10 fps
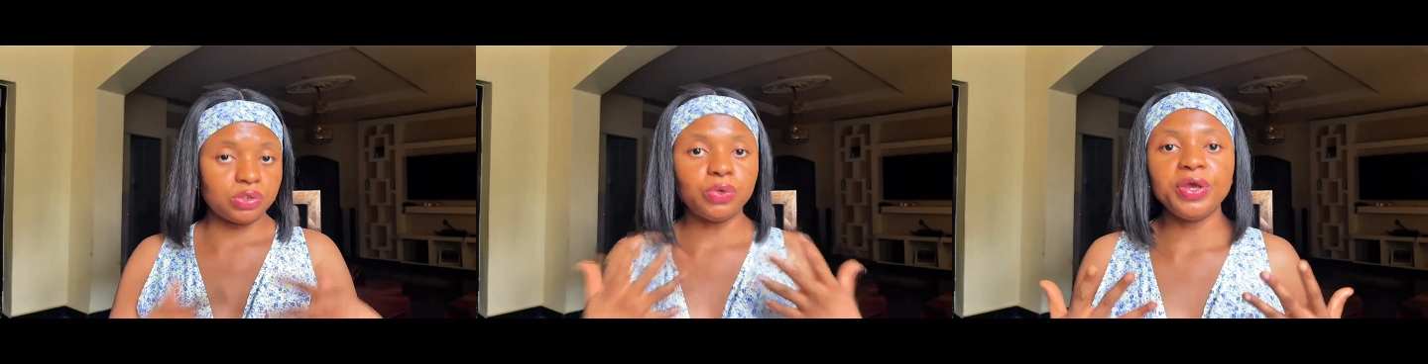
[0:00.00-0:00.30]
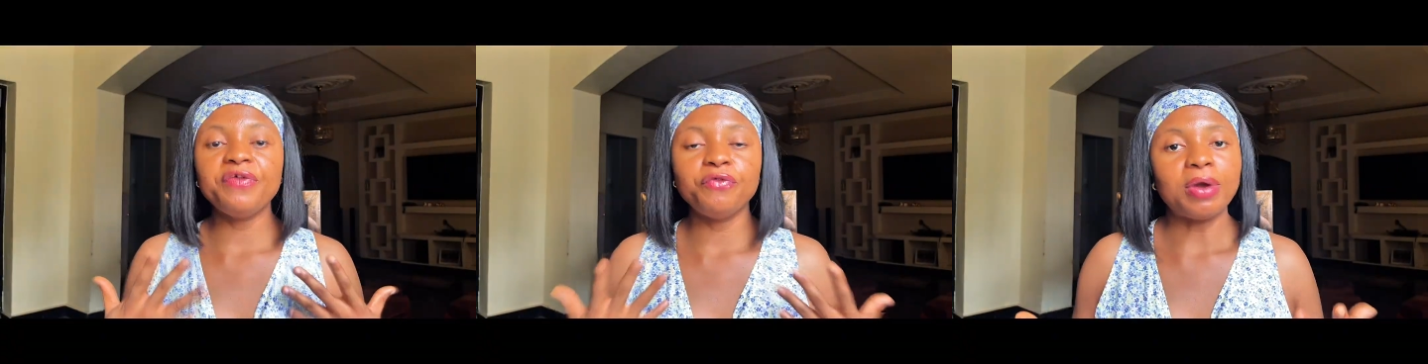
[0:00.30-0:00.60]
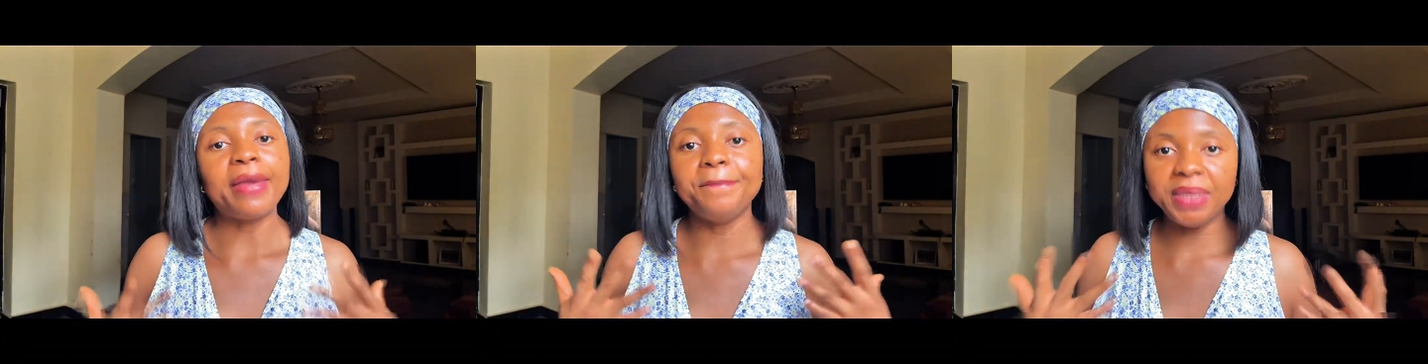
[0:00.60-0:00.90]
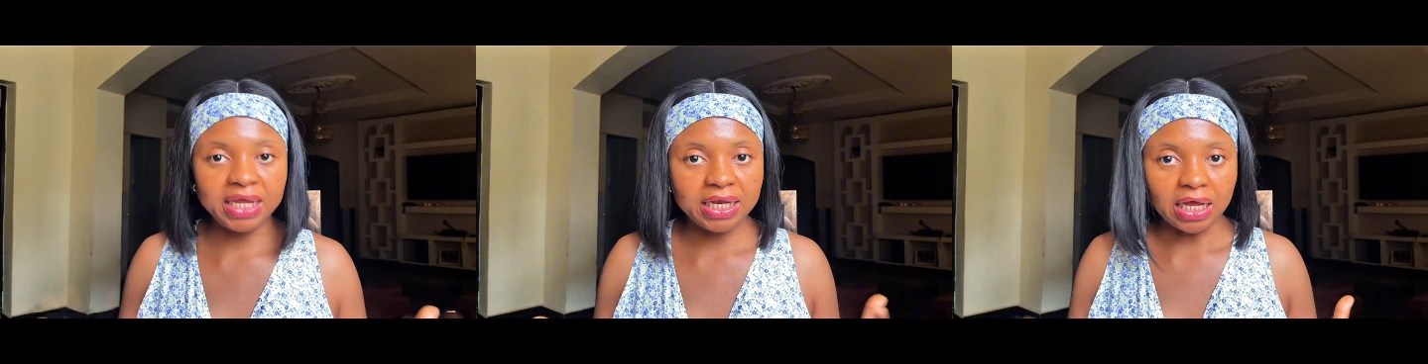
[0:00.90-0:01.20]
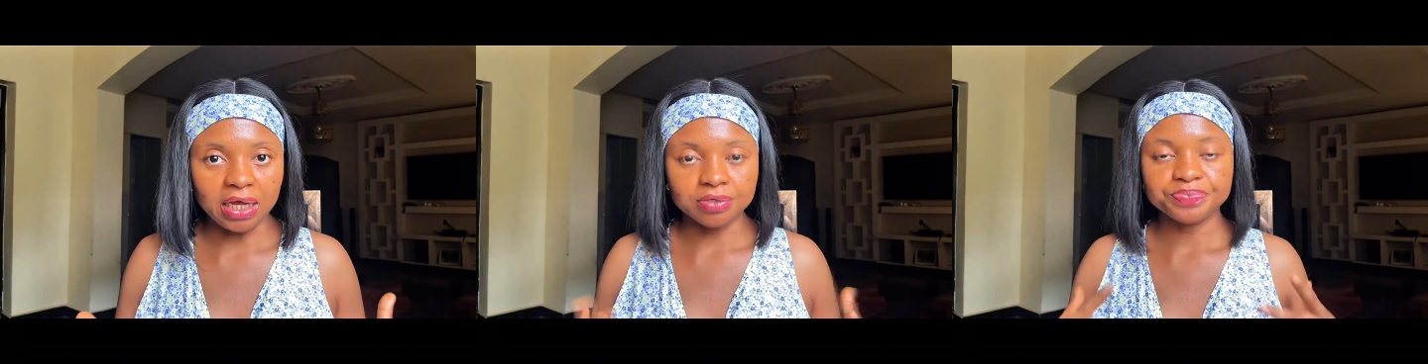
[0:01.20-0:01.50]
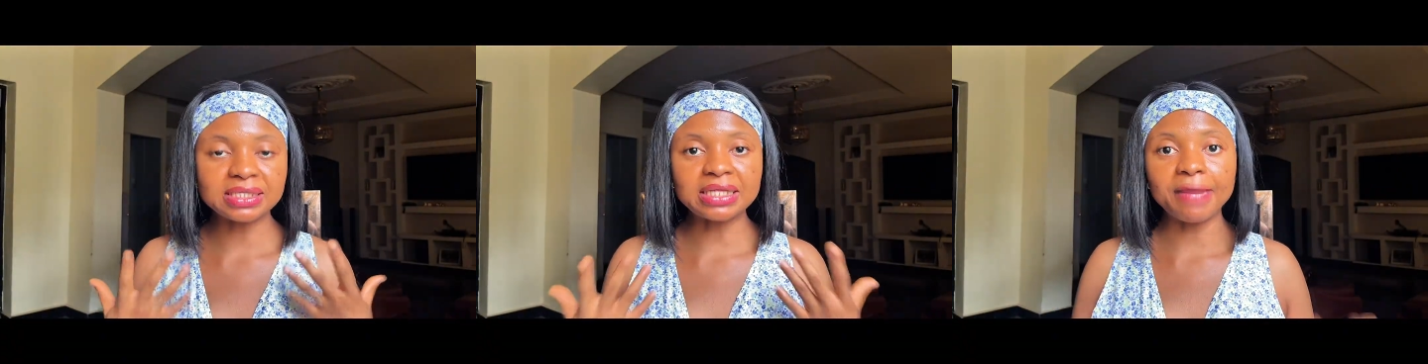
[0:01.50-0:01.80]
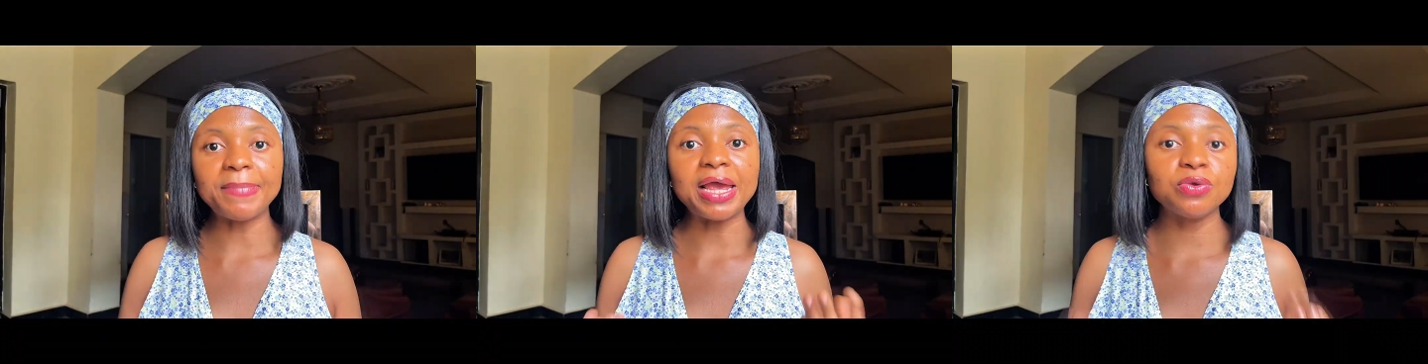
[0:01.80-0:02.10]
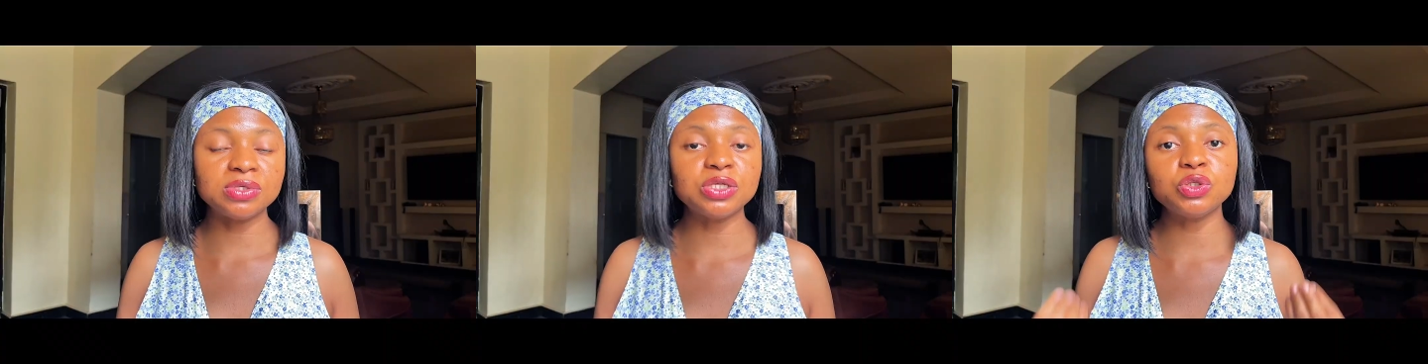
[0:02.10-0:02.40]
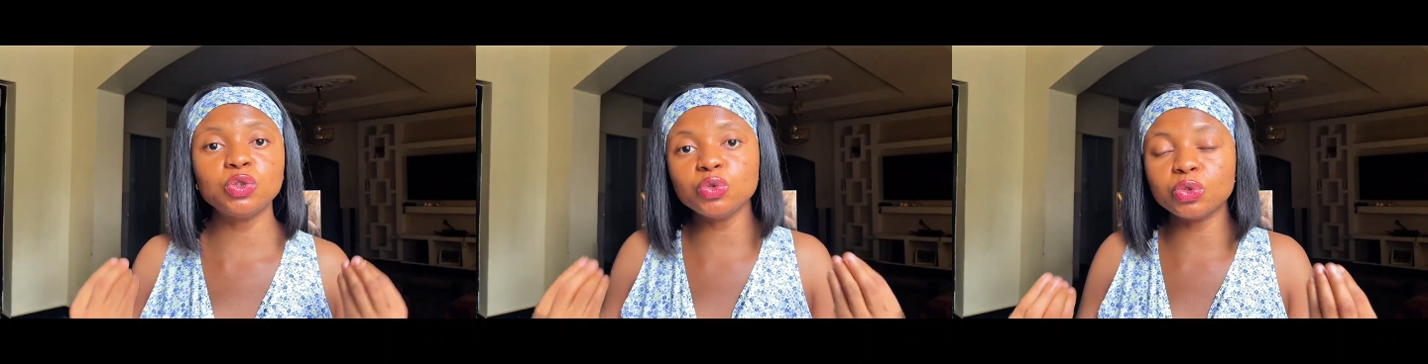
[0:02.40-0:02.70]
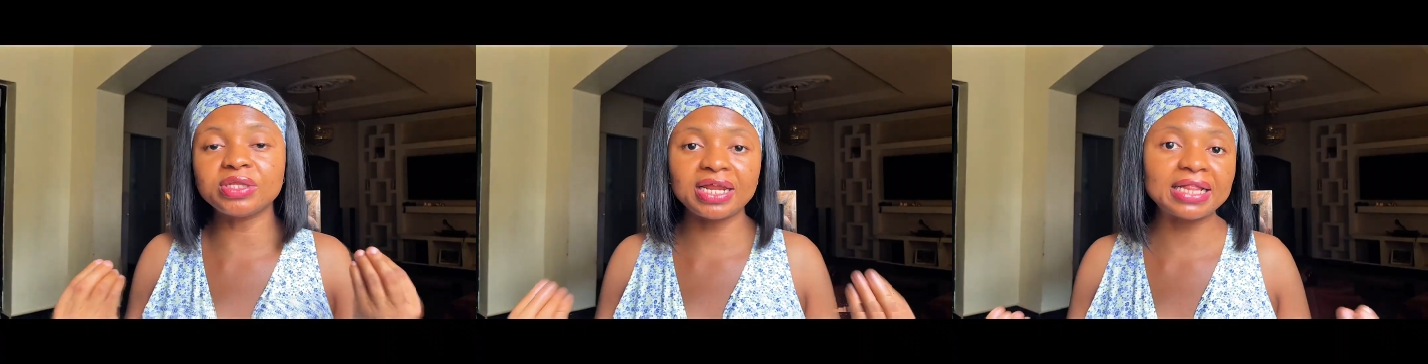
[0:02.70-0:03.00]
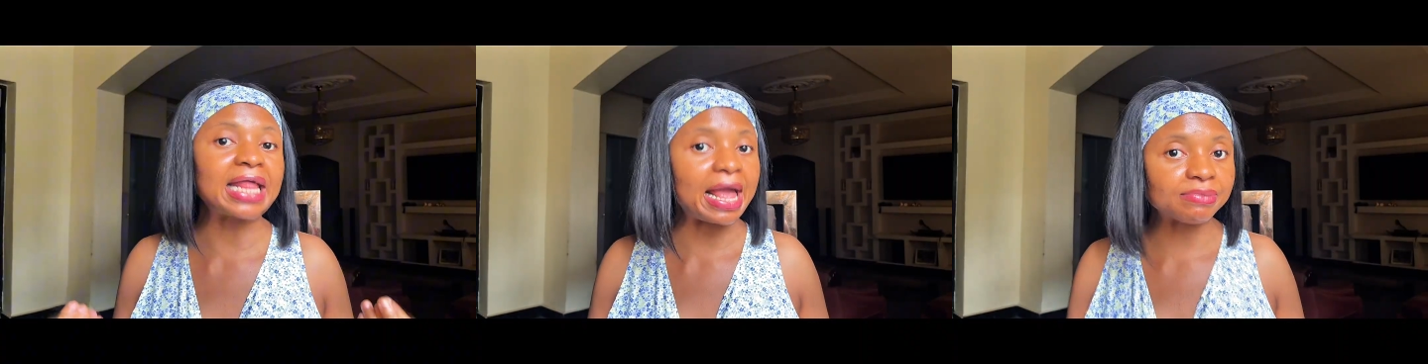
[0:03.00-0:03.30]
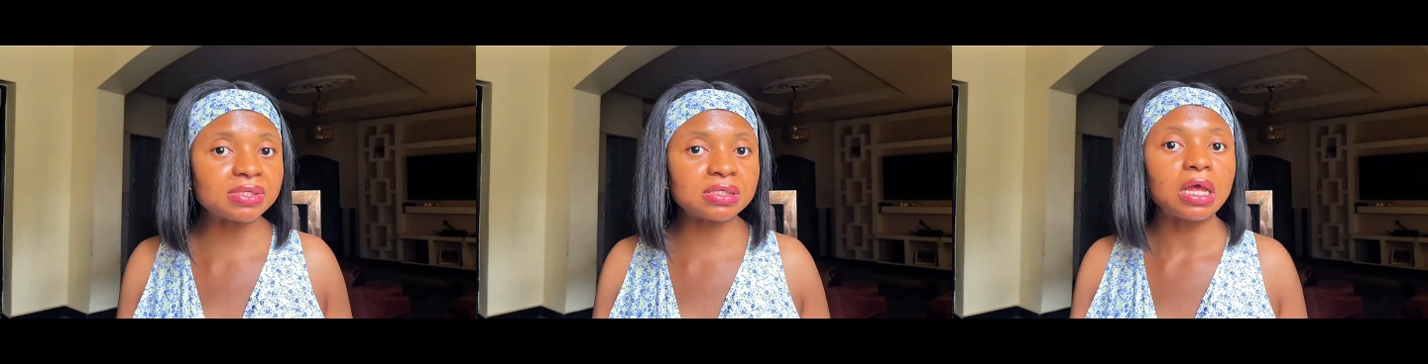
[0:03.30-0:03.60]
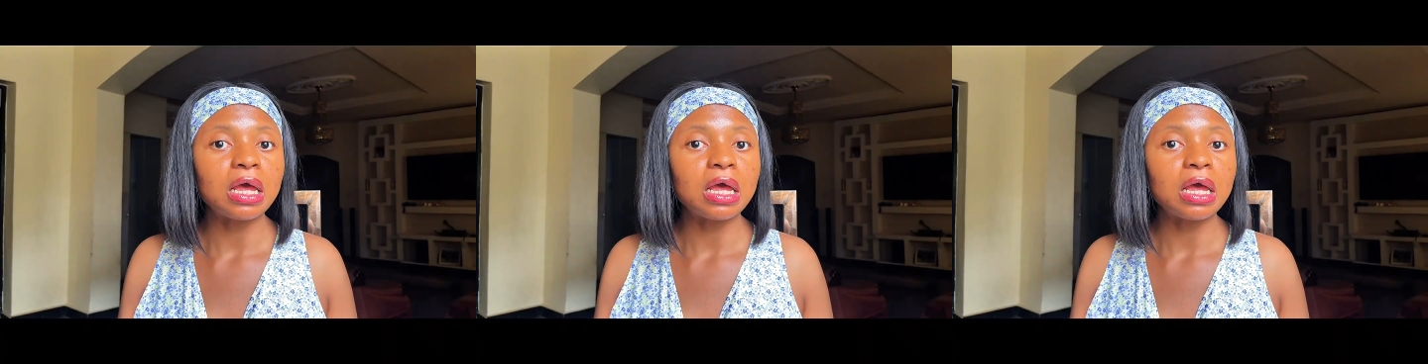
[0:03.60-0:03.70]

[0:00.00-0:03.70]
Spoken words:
So if you are a beginner, start by using 2 to 3 times